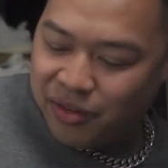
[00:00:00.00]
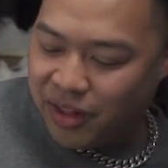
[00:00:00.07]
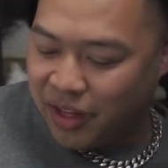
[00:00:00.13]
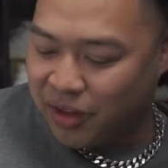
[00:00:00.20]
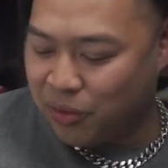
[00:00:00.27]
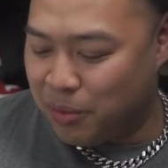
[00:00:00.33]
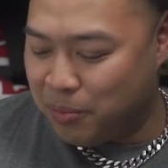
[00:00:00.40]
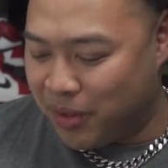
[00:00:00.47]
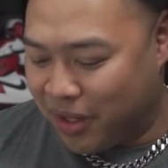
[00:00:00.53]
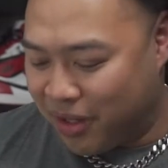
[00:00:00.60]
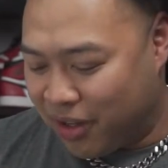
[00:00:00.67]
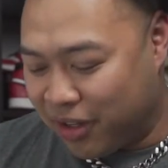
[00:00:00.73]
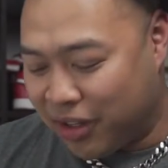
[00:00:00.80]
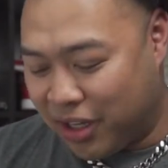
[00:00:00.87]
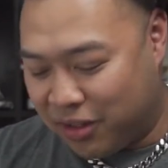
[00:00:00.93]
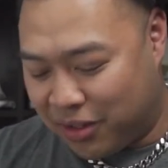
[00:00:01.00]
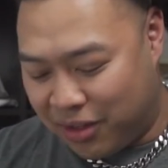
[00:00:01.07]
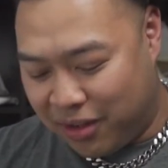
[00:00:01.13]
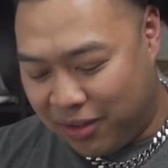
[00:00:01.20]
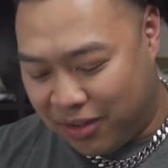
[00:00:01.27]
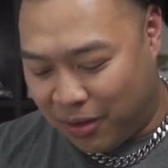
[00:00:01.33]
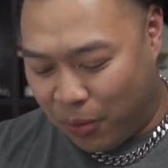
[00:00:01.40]
like ripping it. Okay, so
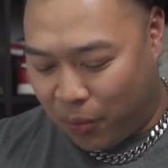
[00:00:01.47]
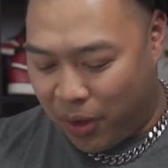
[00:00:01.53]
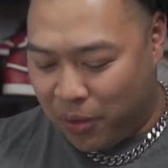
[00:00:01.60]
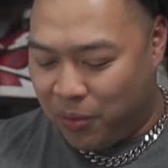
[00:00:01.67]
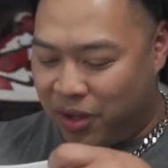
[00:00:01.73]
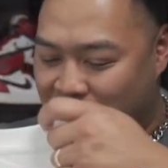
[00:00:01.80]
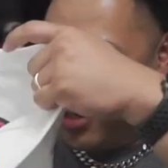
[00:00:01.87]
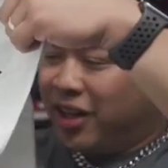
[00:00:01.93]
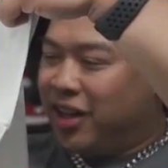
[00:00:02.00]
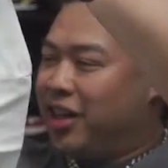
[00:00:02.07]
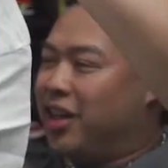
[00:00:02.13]
this is a white one.